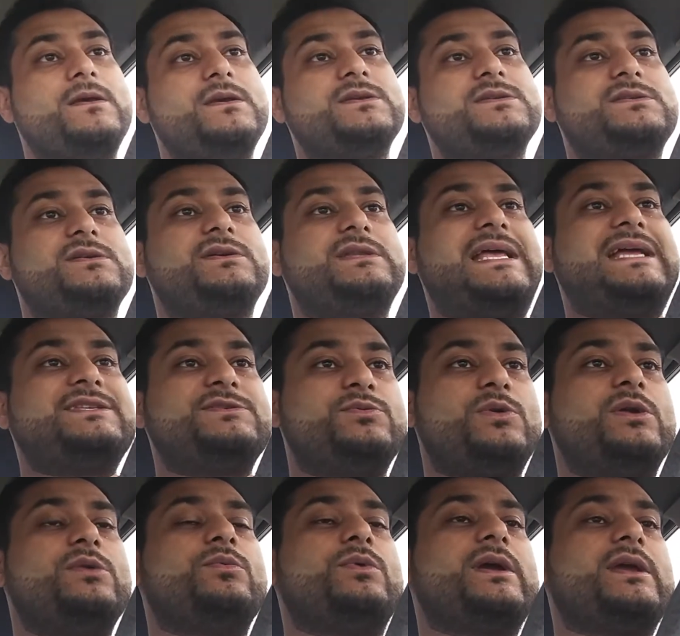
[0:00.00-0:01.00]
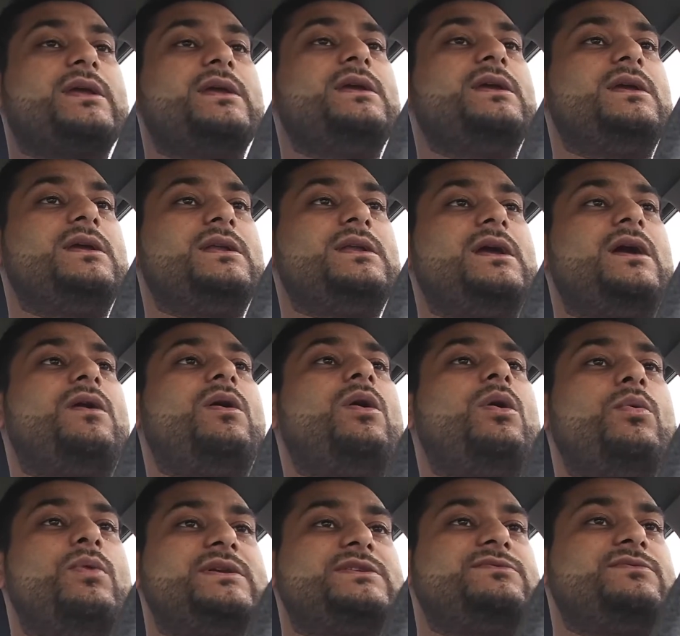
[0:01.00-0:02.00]
So that's one way. Now,
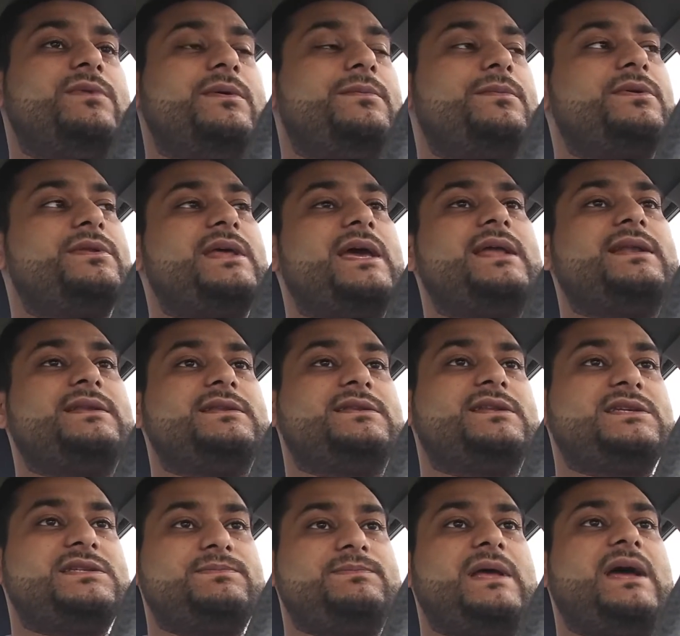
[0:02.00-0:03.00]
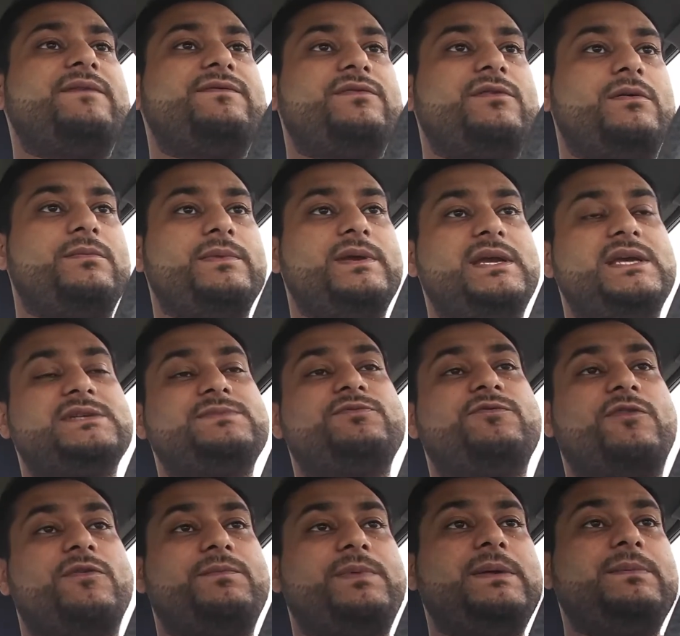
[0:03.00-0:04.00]
always remember that this platform is
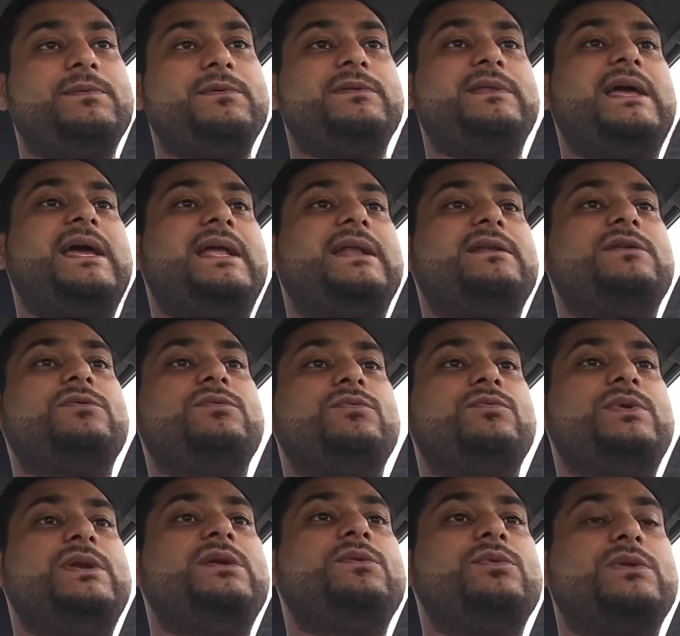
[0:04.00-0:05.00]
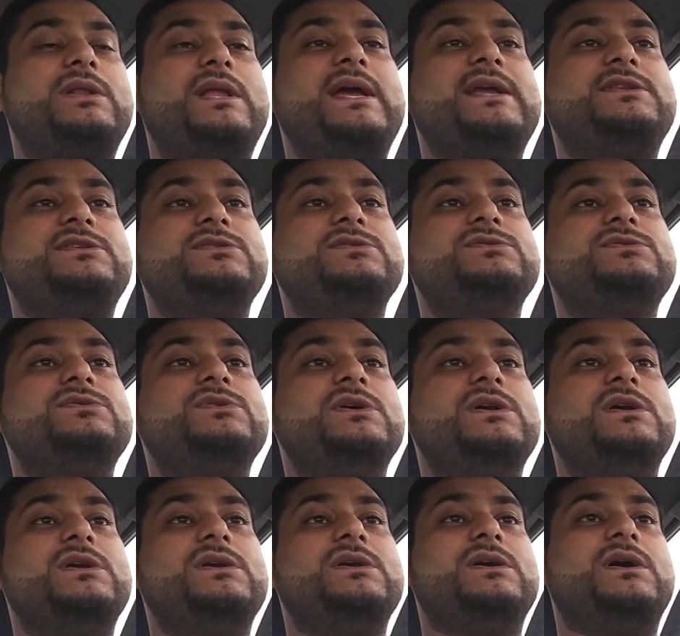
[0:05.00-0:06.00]
for people that we would like to
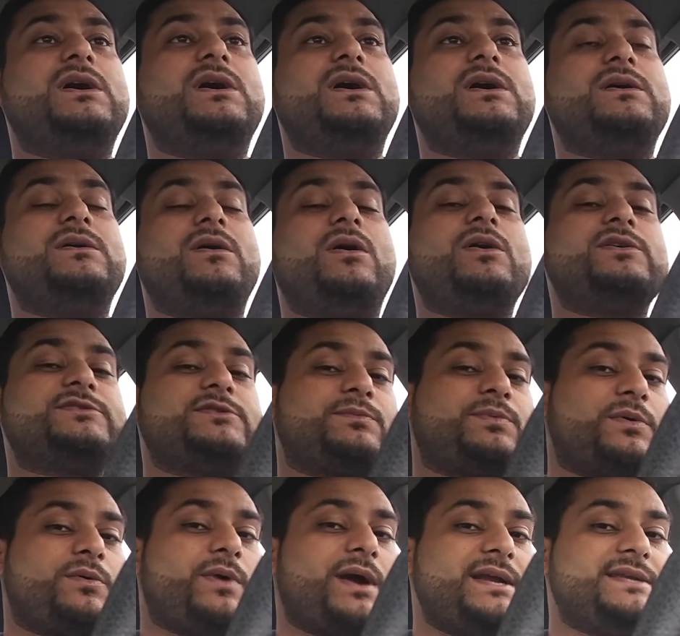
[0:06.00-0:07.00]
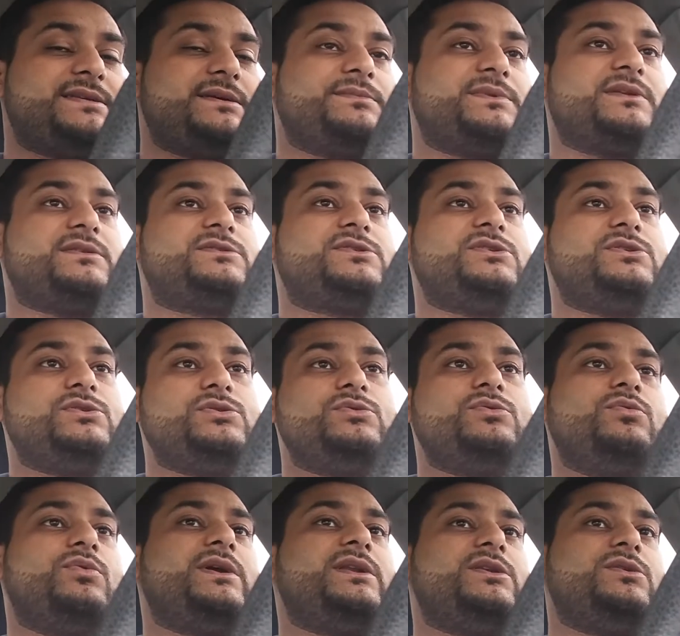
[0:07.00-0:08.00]
uh, also provide something to you
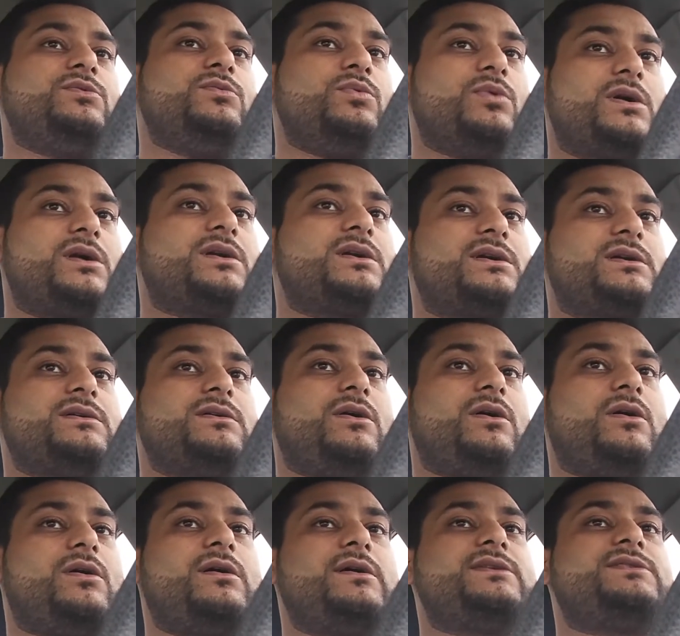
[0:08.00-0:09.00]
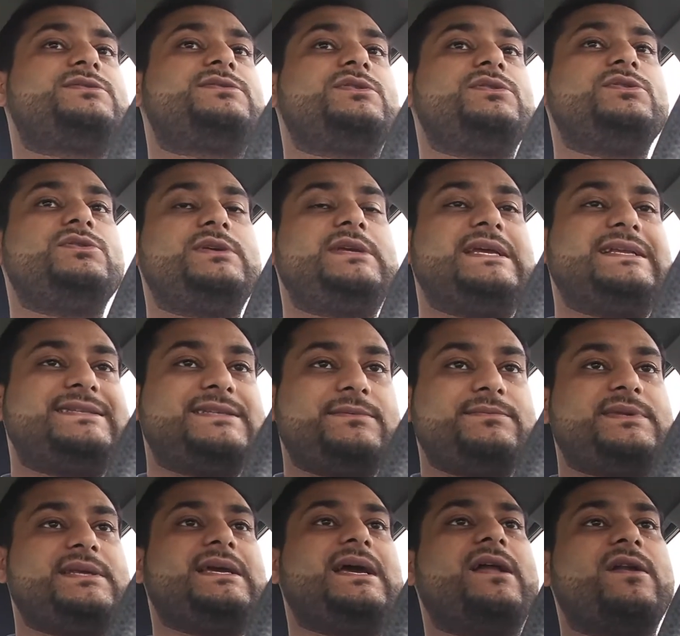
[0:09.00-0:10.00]
when you work hard so you get
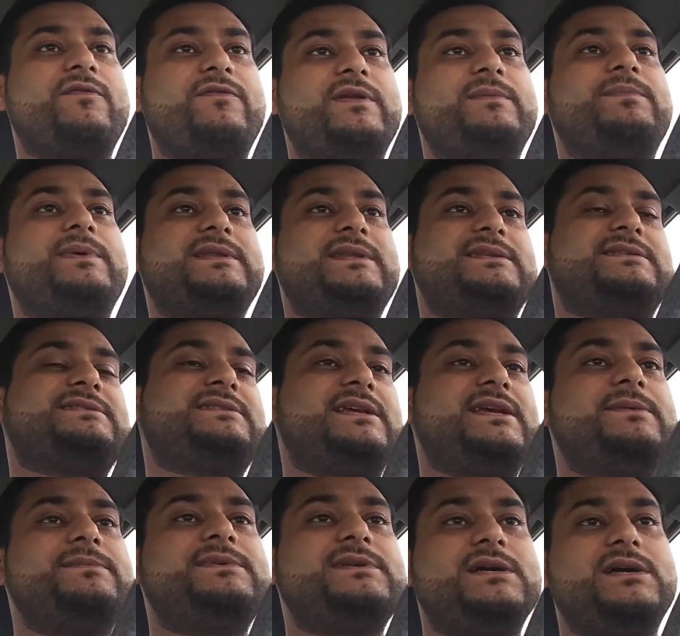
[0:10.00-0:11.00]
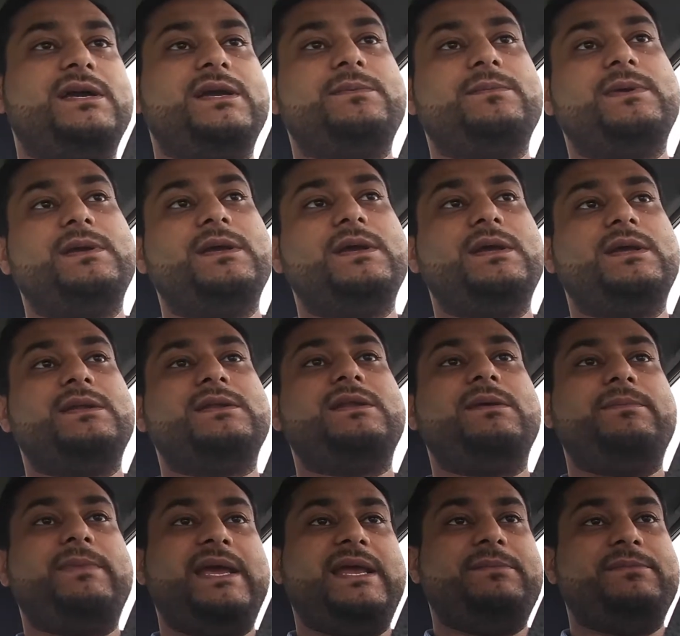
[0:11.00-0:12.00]
something out of it, but at the same time,
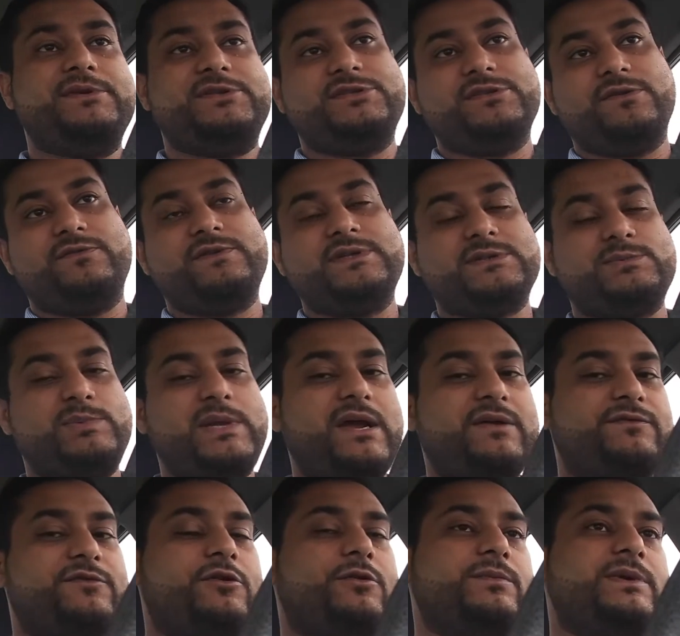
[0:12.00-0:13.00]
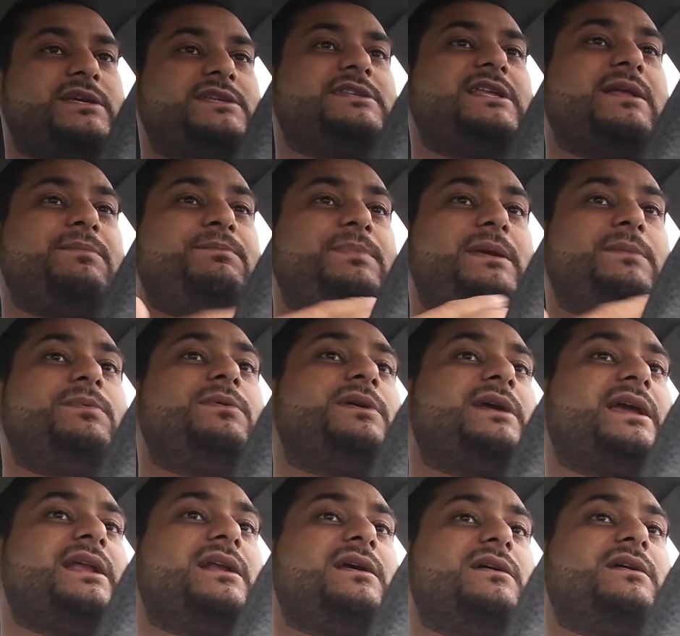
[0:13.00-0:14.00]
the main mission of this platform is that people
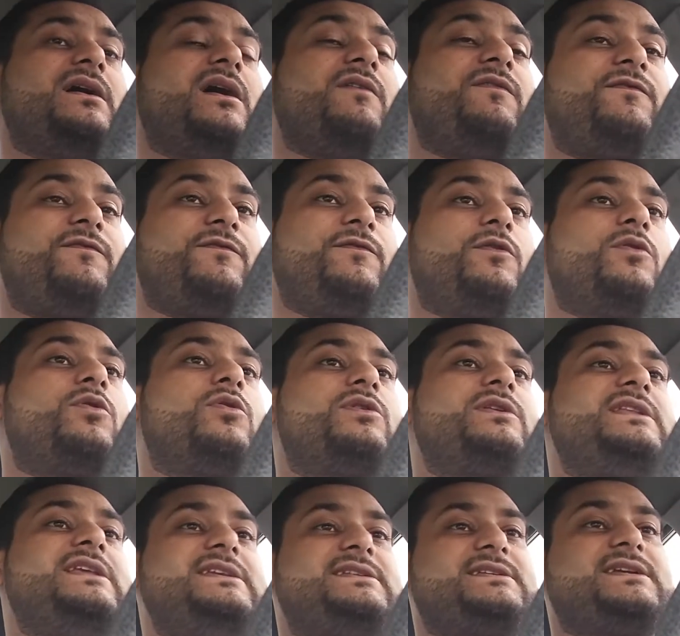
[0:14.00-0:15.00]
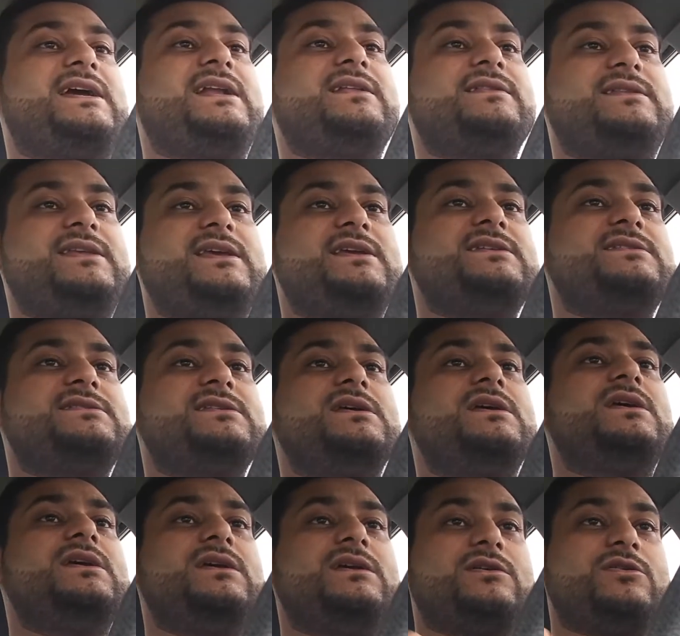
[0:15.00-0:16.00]
can afford these kind of things
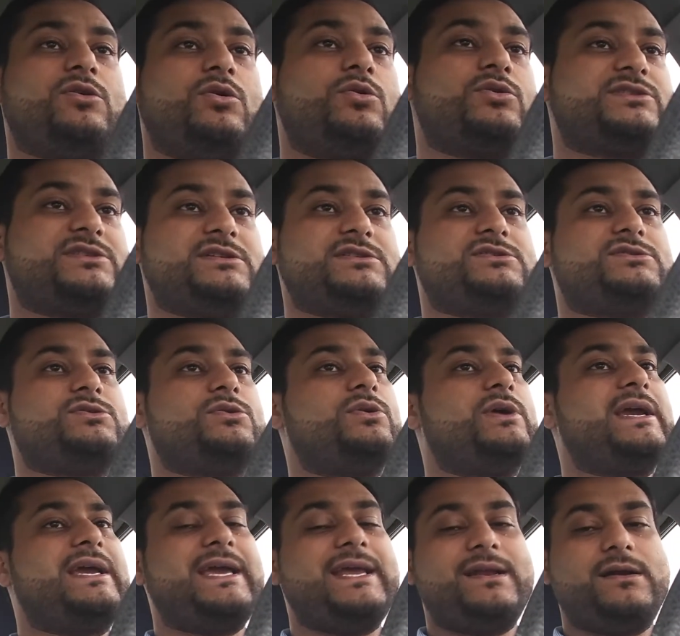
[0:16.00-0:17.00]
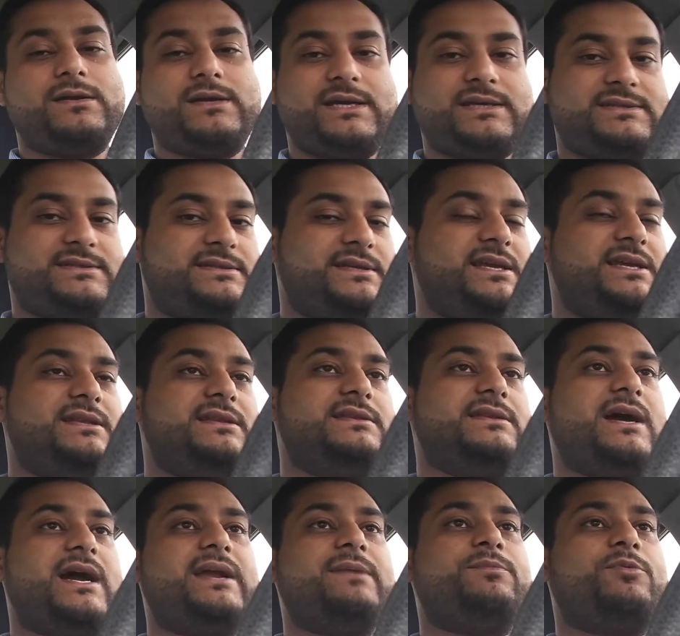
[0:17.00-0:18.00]
courses so it cannot exceed
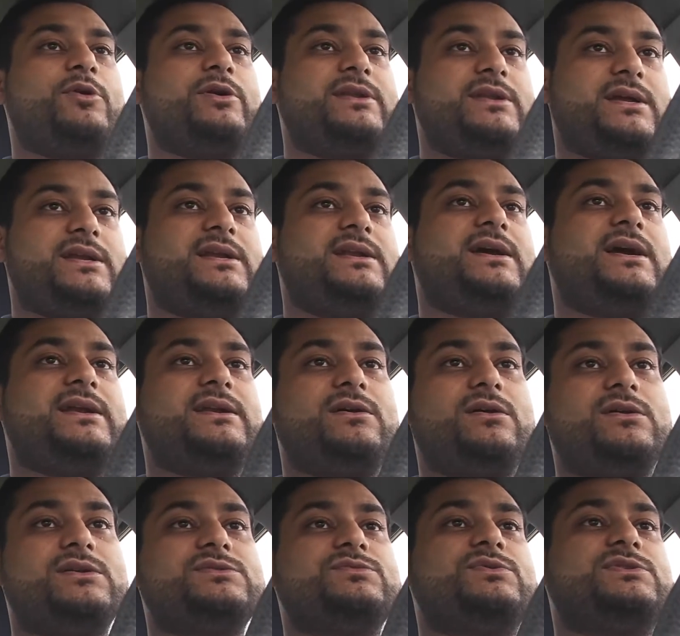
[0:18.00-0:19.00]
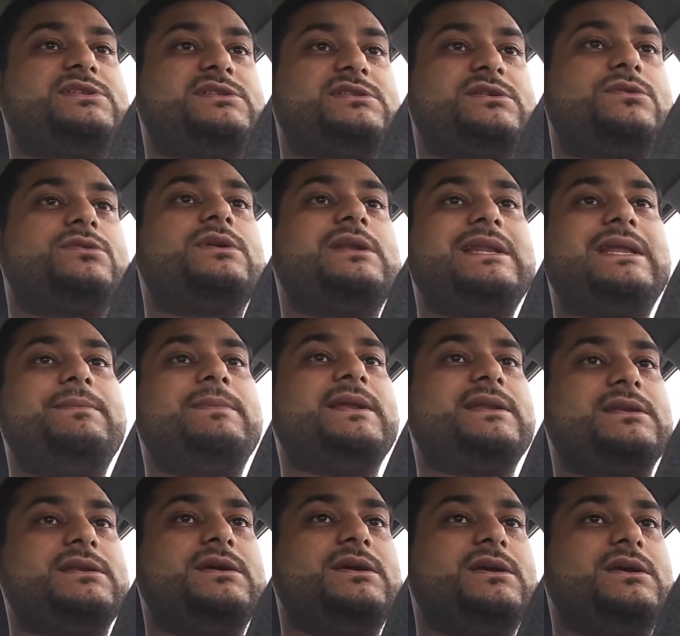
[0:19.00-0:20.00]
$9.99 which is our limit
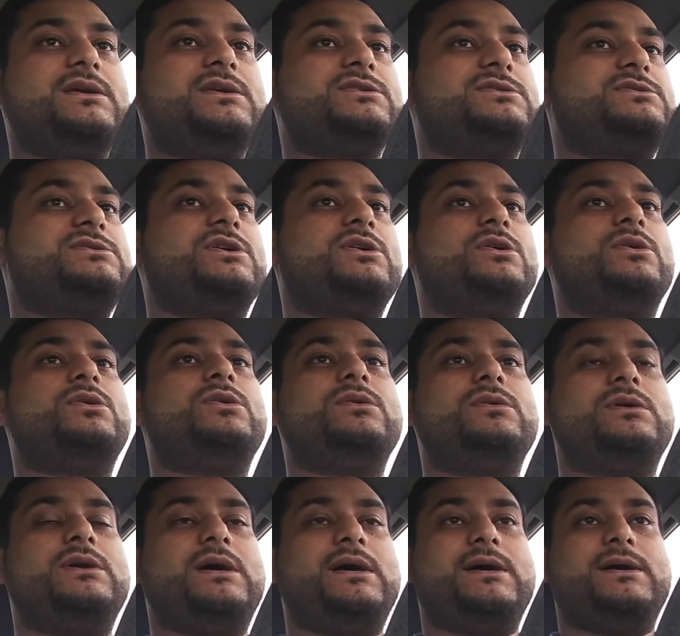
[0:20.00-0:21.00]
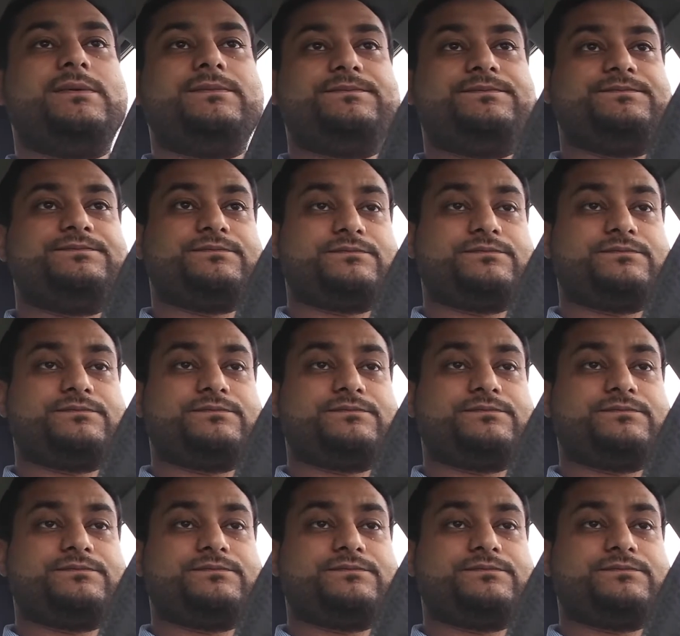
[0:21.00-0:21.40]
so um,